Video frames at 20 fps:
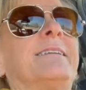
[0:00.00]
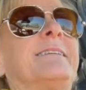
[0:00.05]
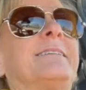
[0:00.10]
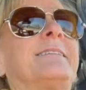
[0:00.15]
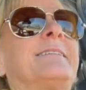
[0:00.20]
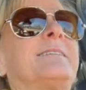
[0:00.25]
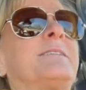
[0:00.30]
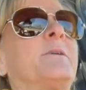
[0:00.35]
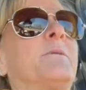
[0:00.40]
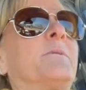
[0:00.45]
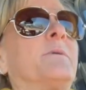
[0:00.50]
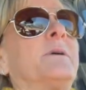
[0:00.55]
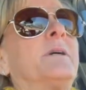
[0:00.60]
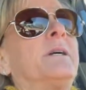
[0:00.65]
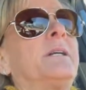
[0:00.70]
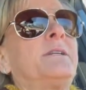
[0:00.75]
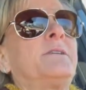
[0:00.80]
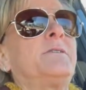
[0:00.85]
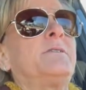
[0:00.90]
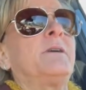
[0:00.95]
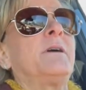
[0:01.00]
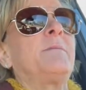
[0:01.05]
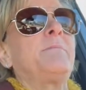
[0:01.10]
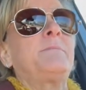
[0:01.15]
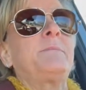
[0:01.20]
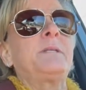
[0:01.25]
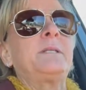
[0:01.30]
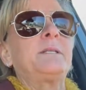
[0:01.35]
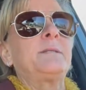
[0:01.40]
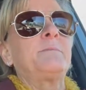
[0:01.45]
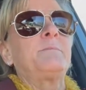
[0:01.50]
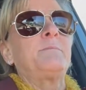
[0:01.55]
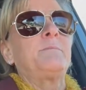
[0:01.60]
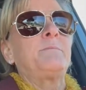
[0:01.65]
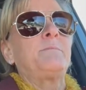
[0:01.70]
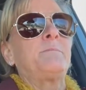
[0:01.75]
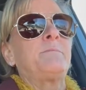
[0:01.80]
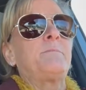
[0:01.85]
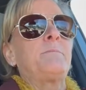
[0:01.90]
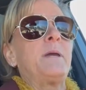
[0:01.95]
So we're gonna drop this
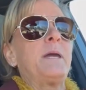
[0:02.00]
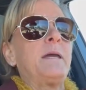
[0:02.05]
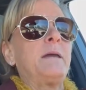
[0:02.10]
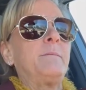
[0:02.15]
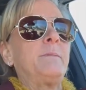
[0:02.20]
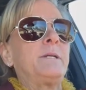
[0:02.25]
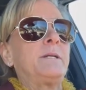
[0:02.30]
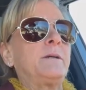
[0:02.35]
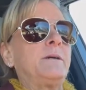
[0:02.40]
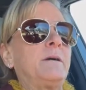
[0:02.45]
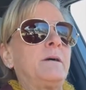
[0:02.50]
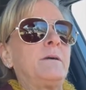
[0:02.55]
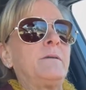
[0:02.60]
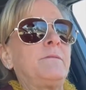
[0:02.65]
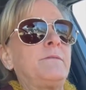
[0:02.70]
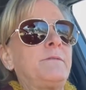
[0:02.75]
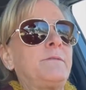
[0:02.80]
payment off